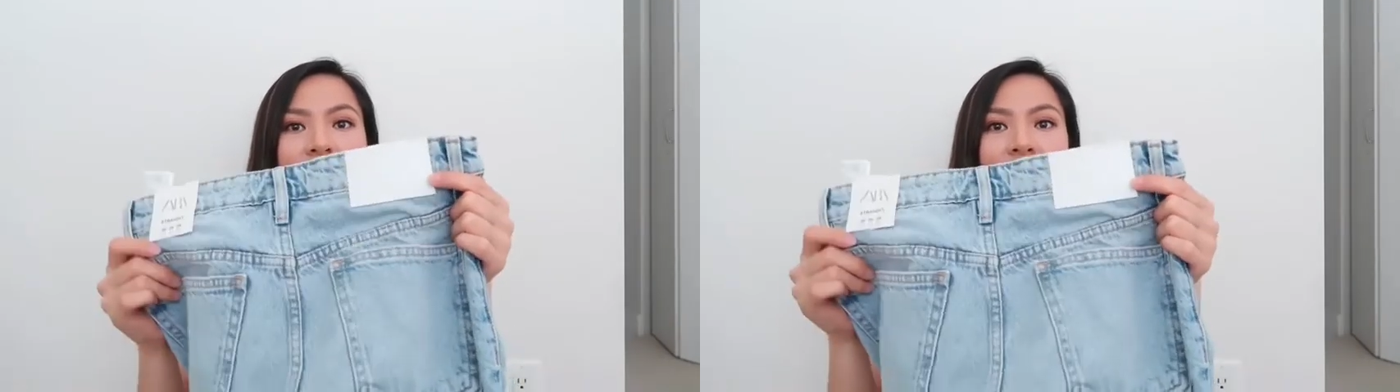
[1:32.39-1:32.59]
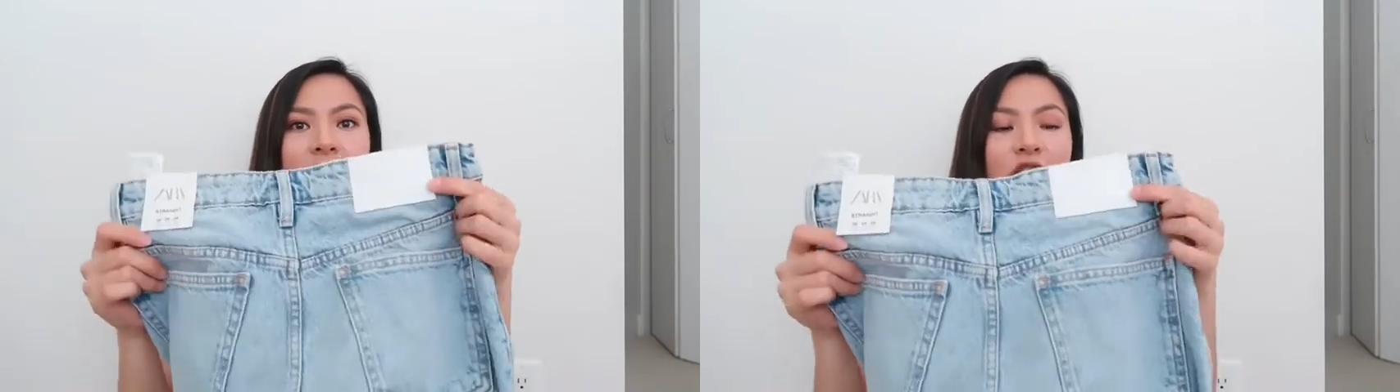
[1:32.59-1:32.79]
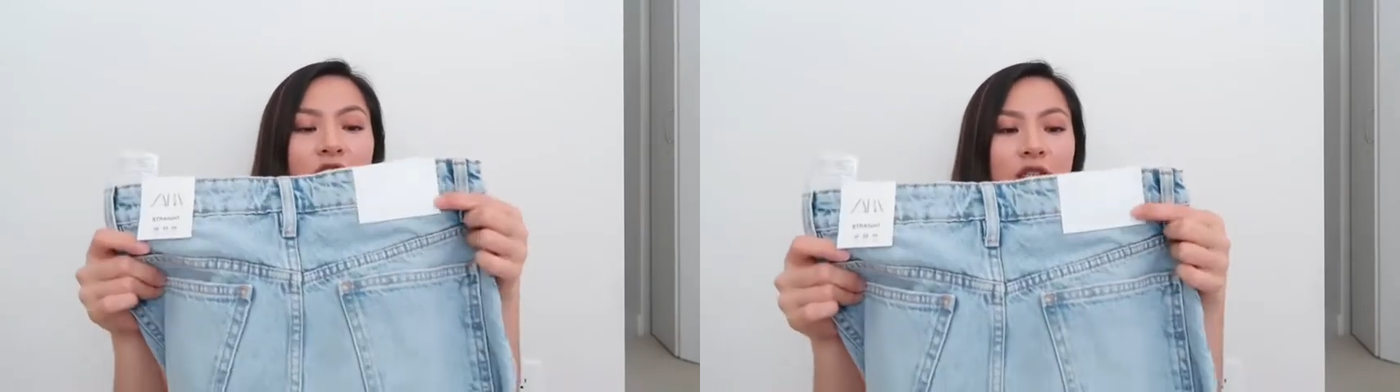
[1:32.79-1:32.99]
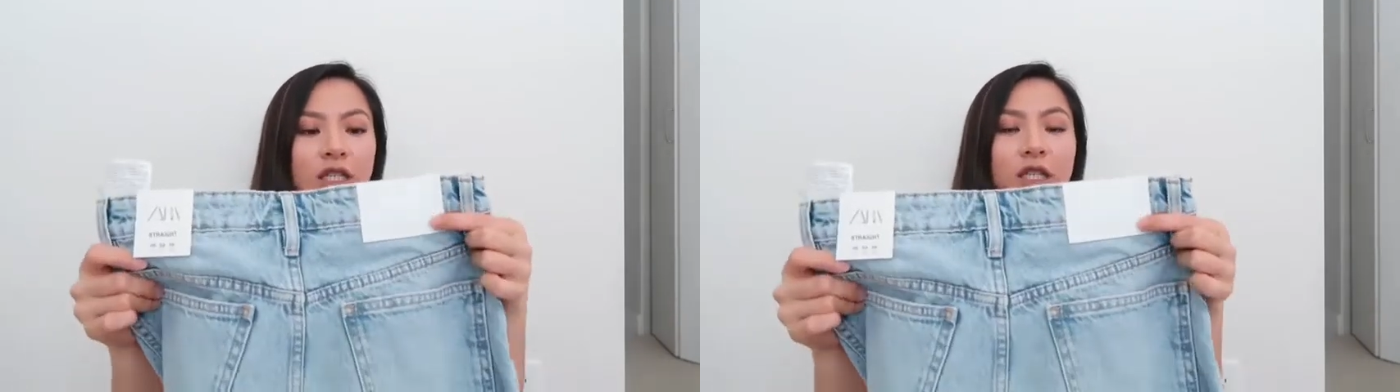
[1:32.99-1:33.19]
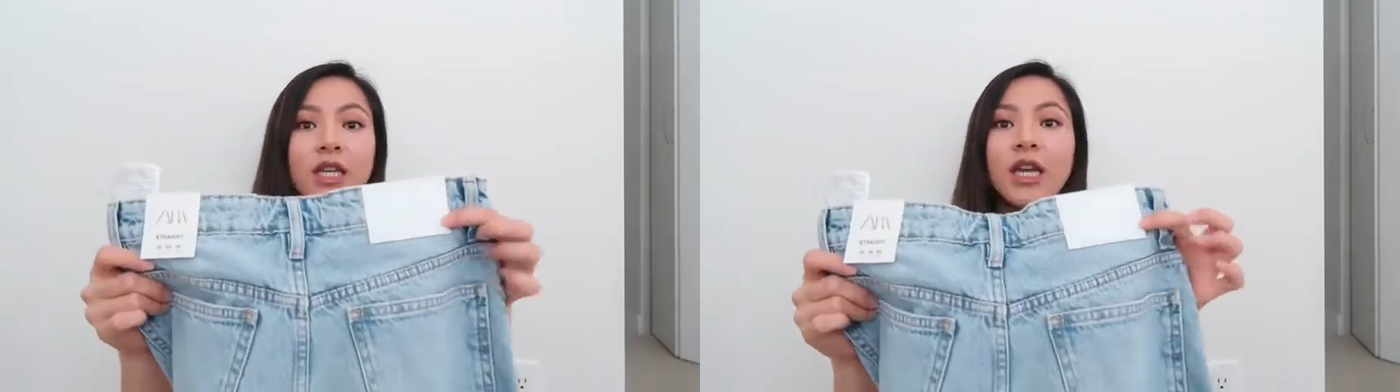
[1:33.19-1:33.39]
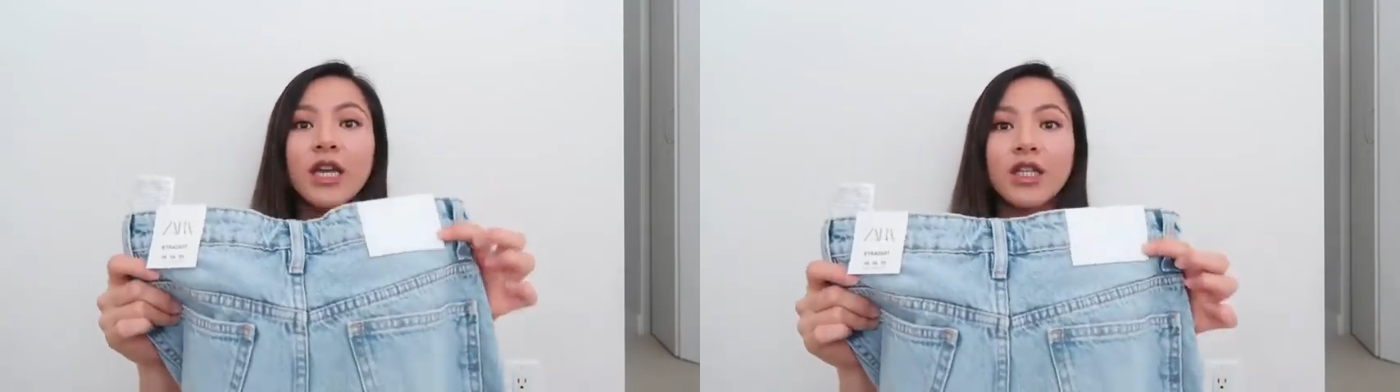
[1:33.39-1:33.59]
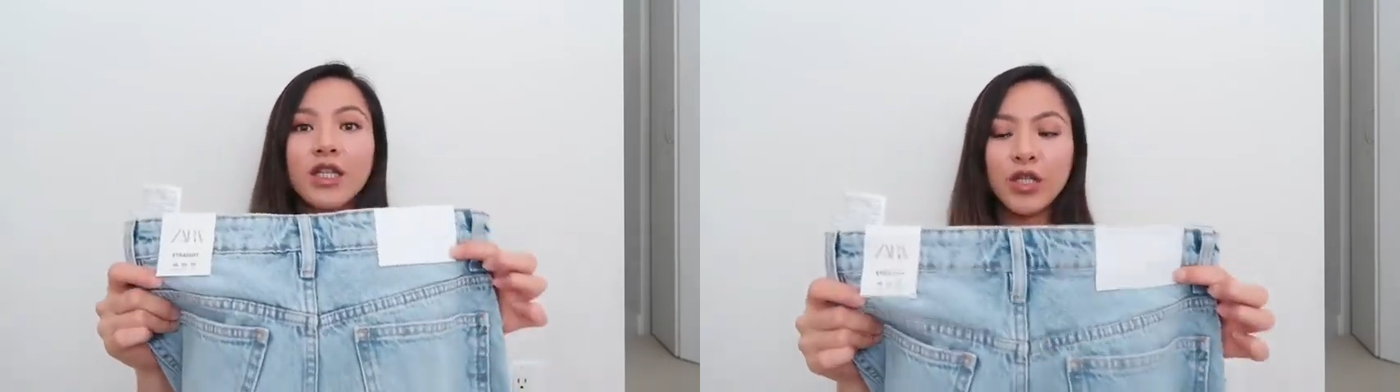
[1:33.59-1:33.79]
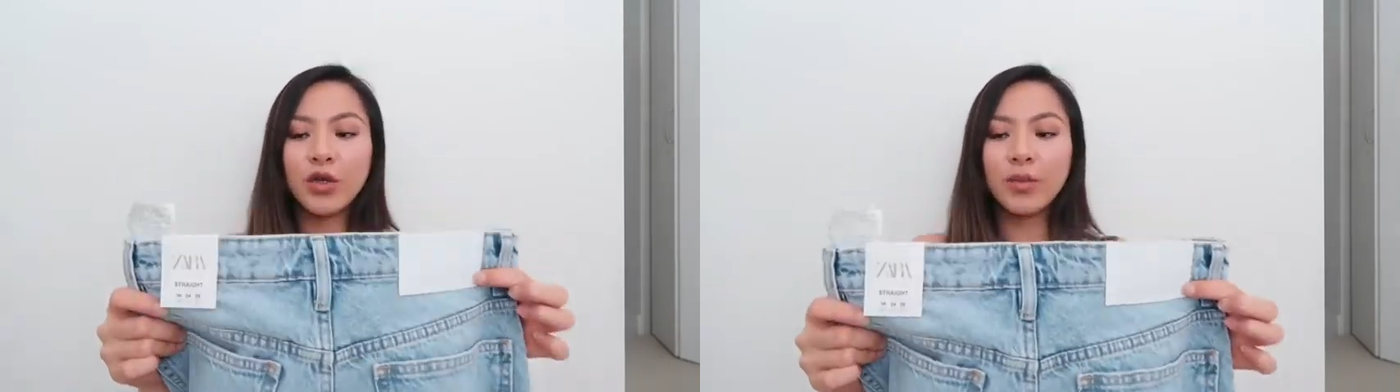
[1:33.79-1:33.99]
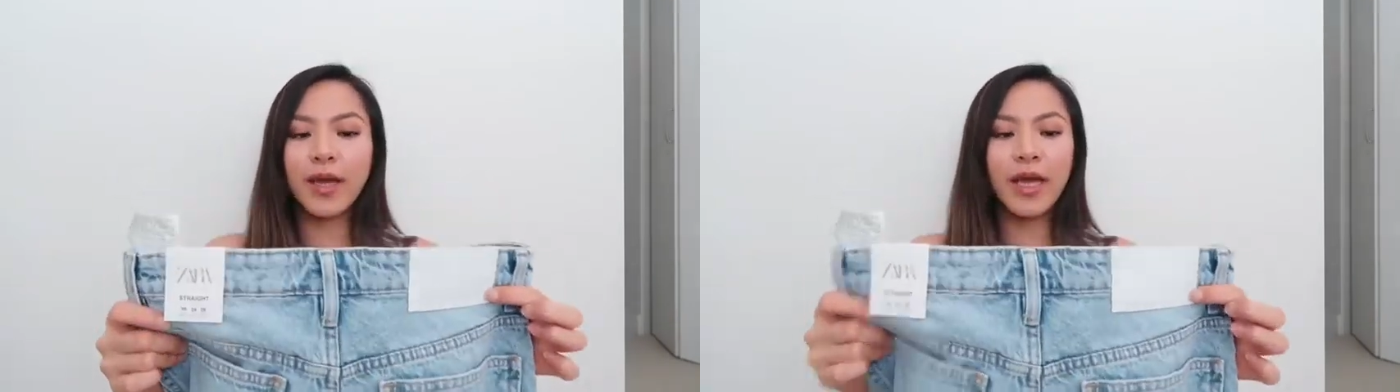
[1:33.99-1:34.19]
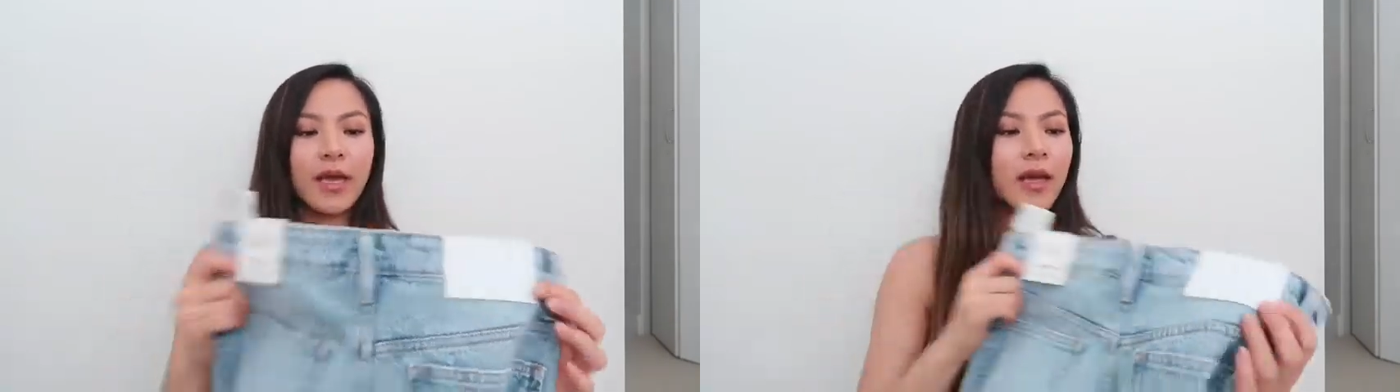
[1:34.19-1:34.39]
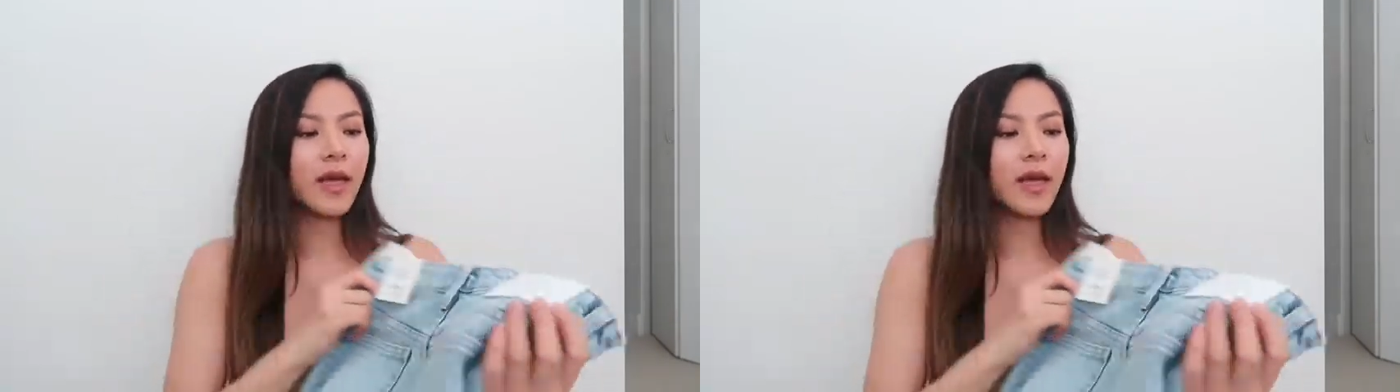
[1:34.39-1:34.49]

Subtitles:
It's just too big,